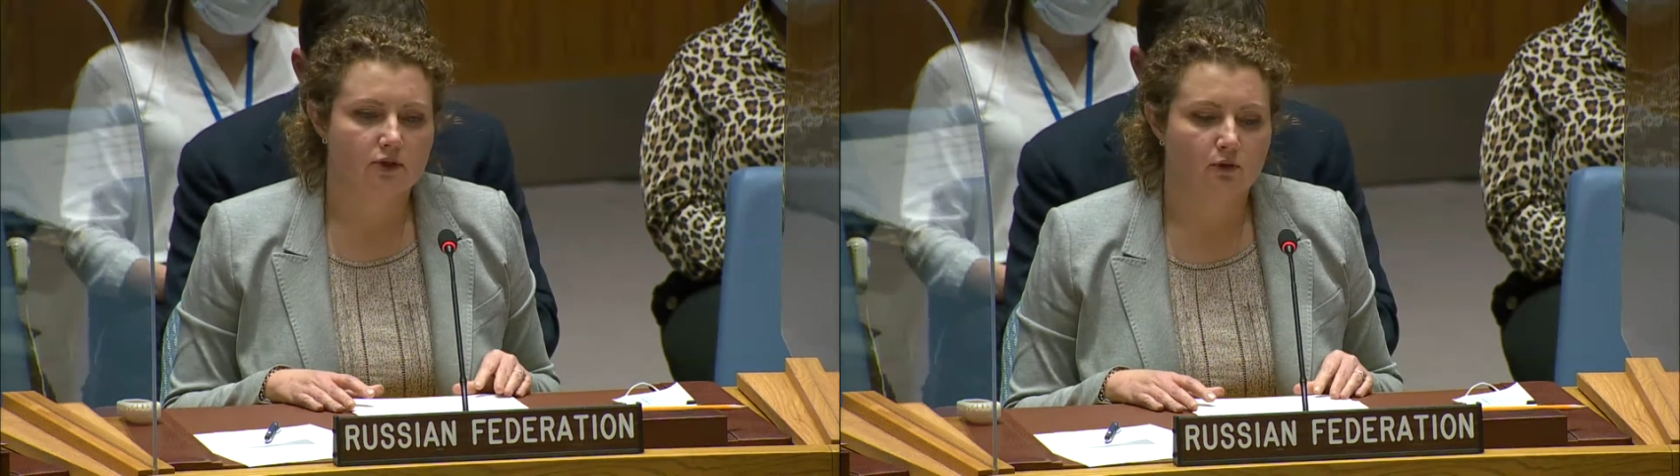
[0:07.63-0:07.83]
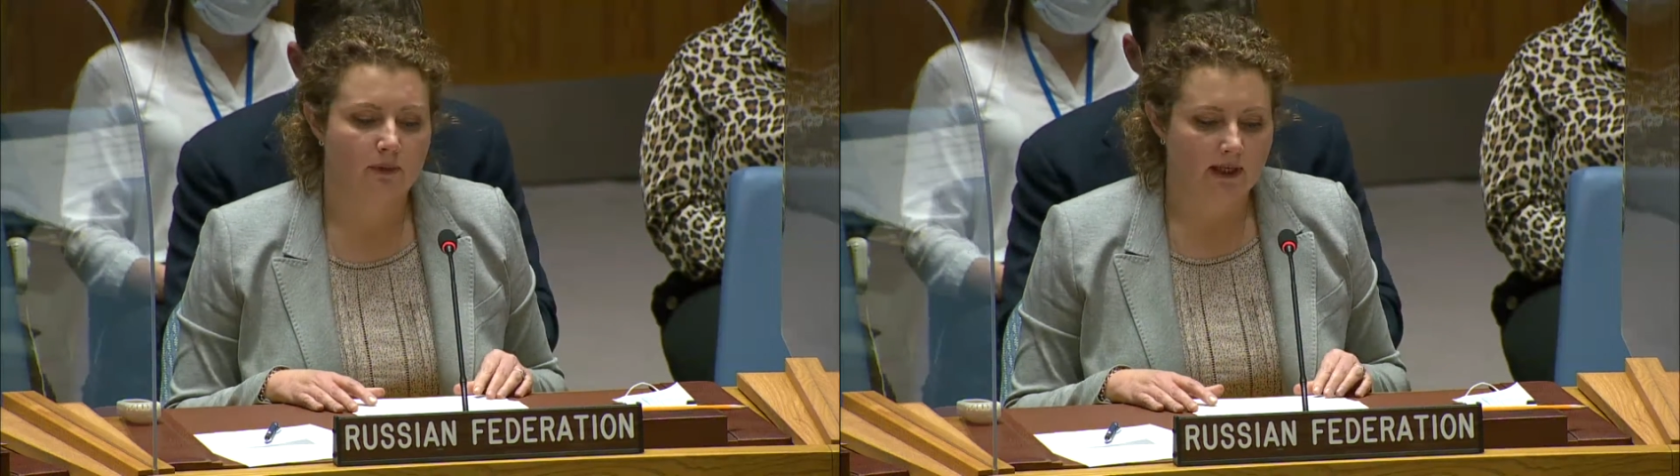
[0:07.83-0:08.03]

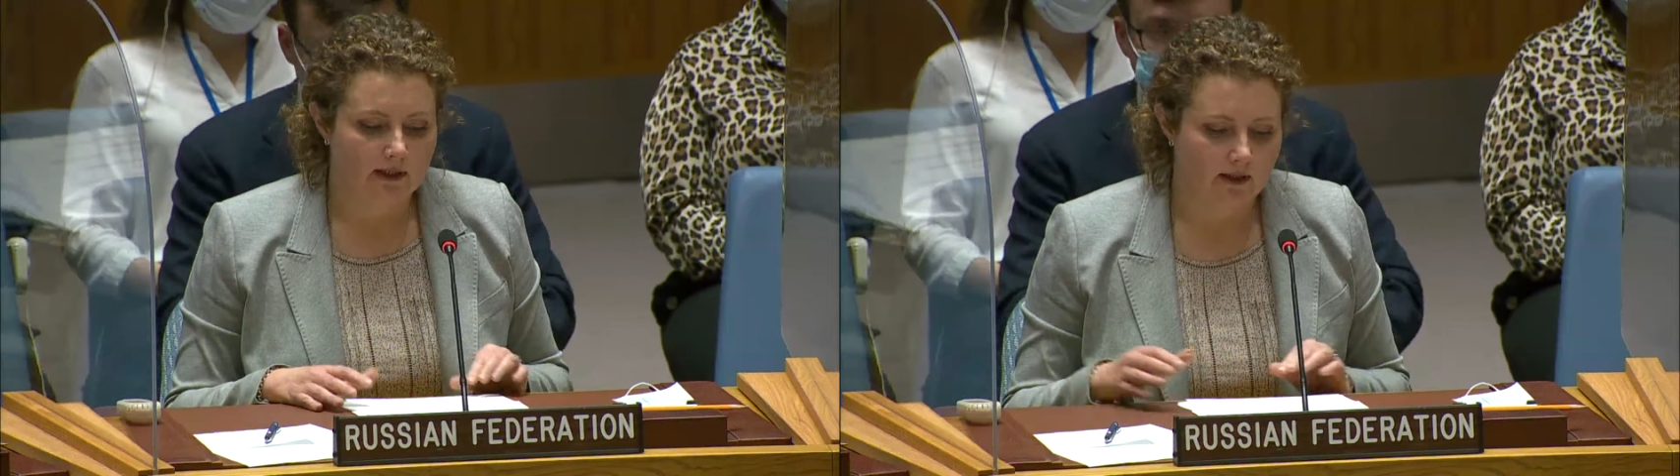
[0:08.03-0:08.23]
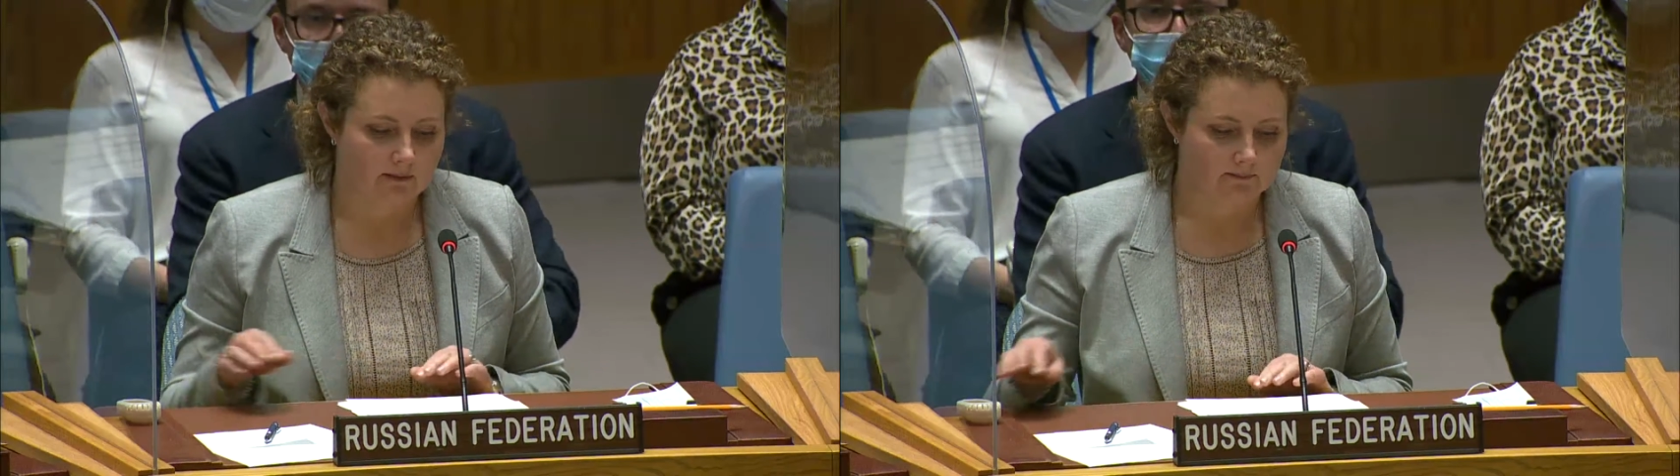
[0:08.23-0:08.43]

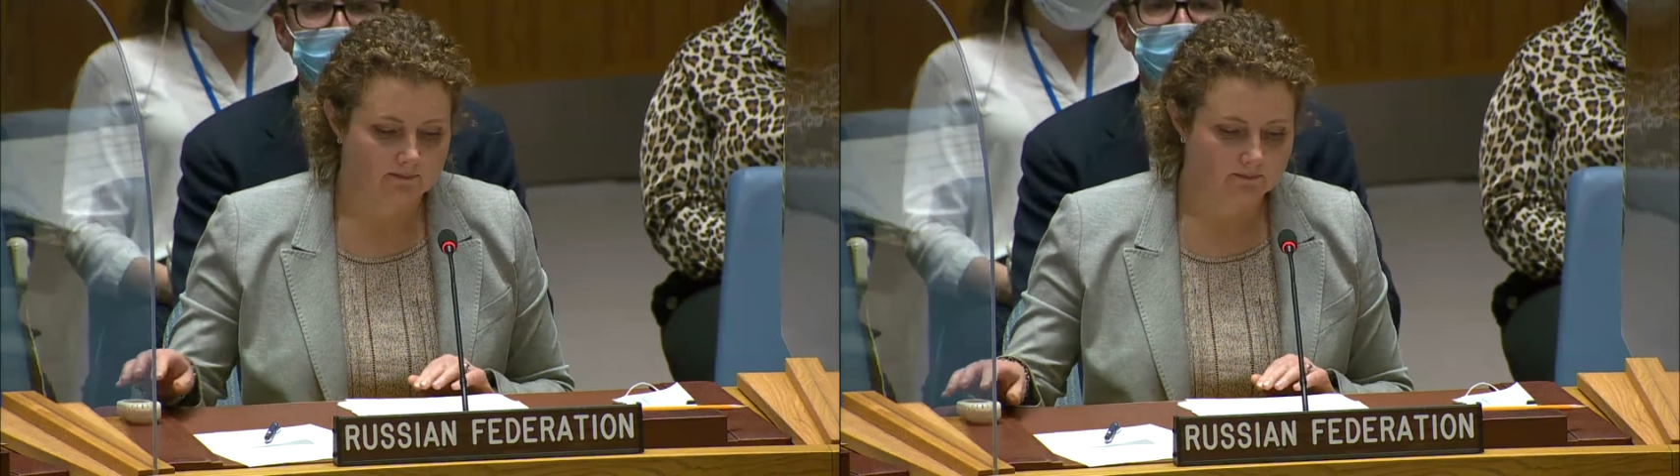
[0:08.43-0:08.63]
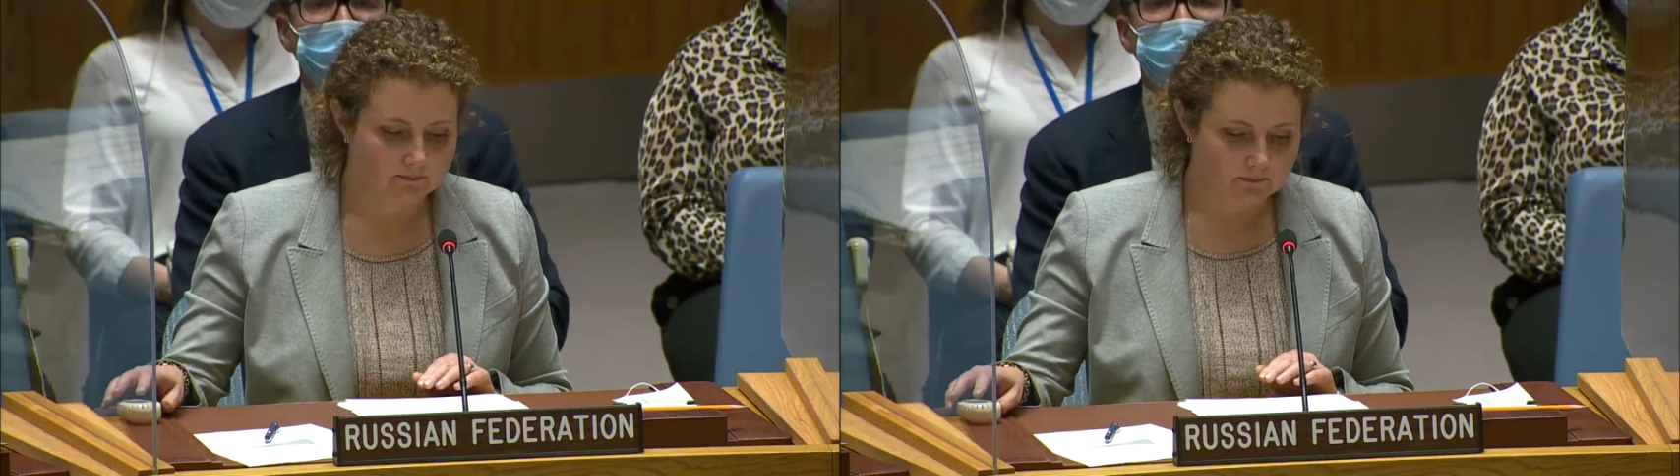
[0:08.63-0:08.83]
beginning of my
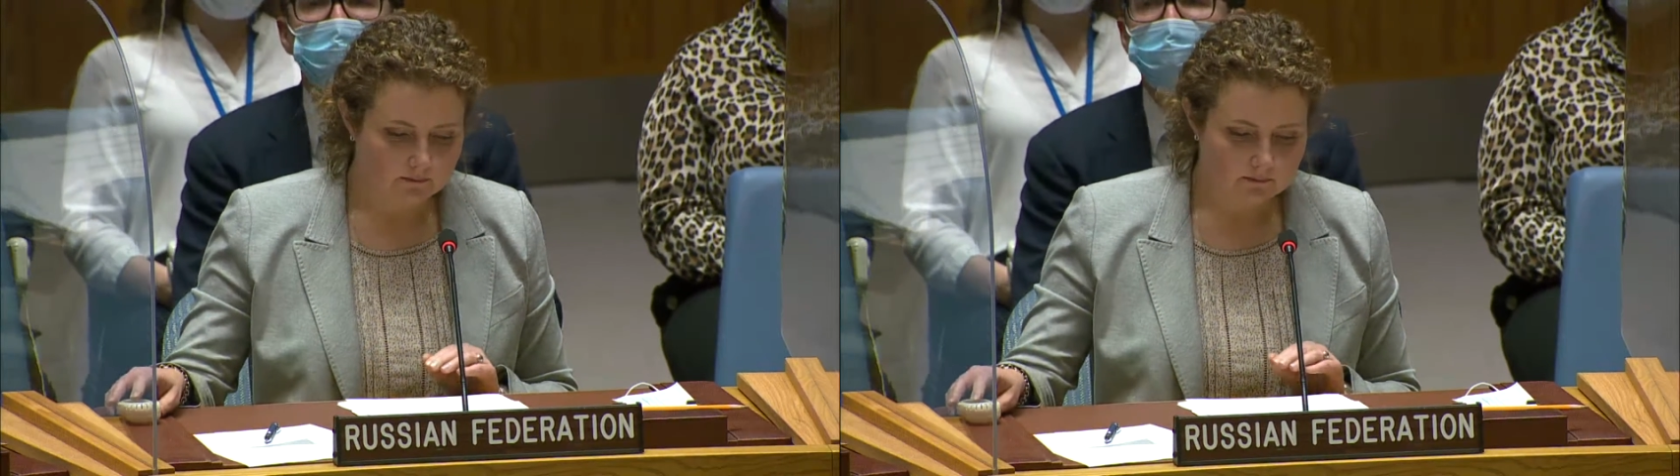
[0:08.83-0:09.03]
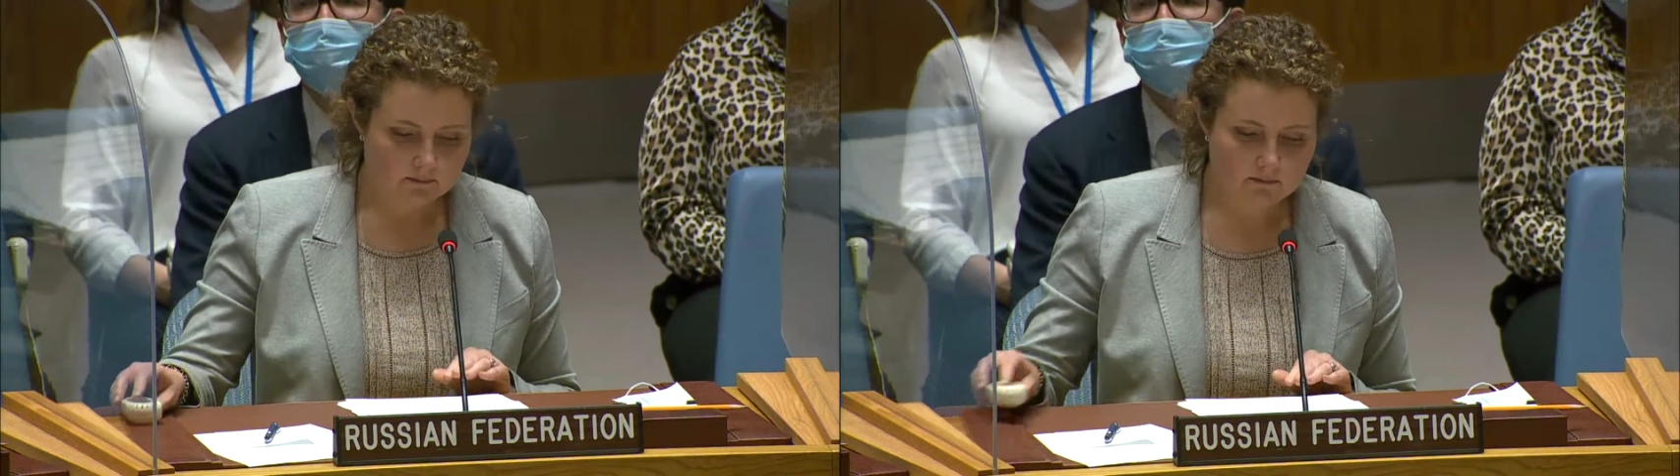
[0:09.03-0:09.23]

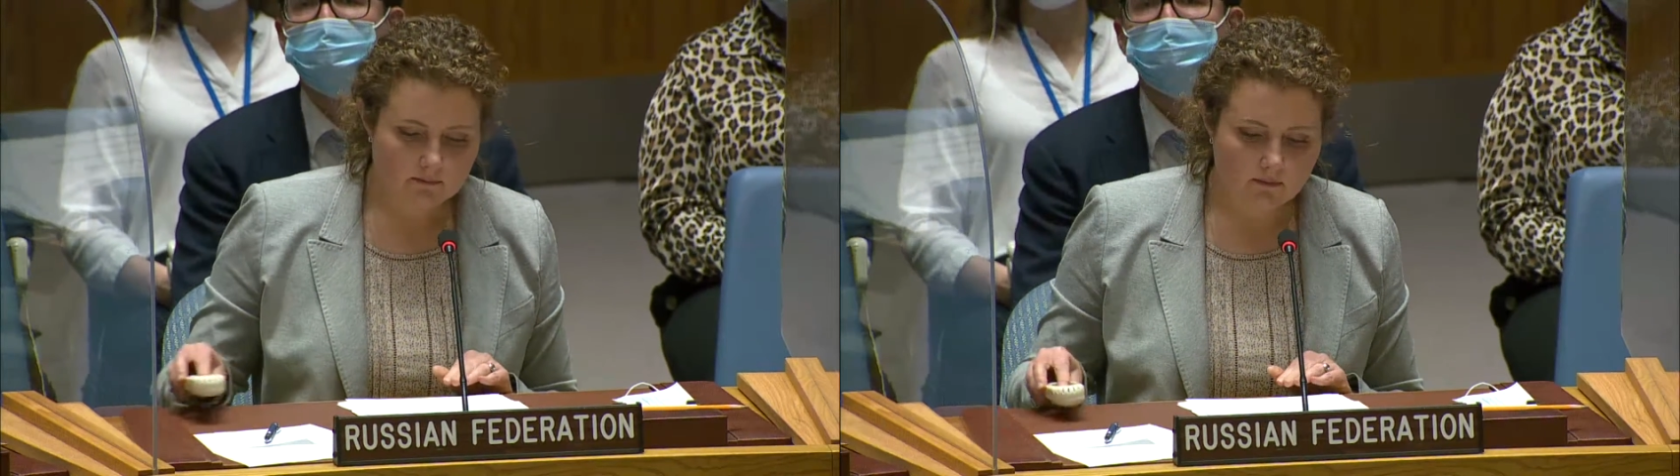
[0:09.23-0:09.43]
statement,